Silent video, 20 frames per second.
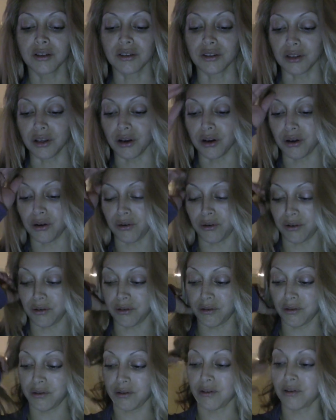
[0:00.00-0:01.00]
So
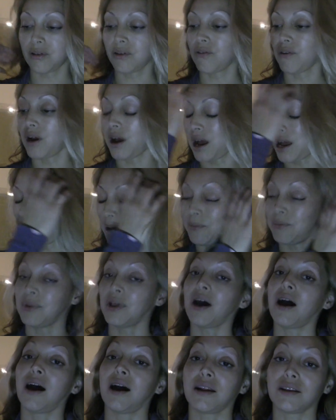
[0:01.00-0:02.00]
I am
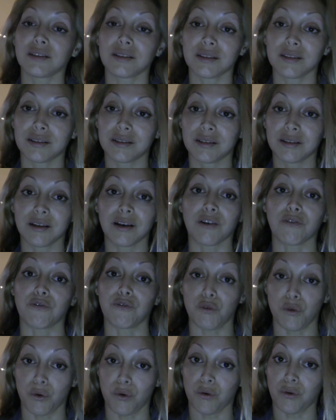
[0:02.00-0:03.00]
not a
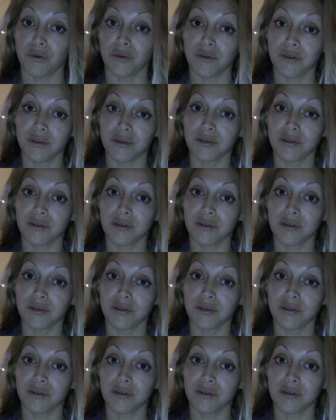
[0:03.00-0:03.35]
fool.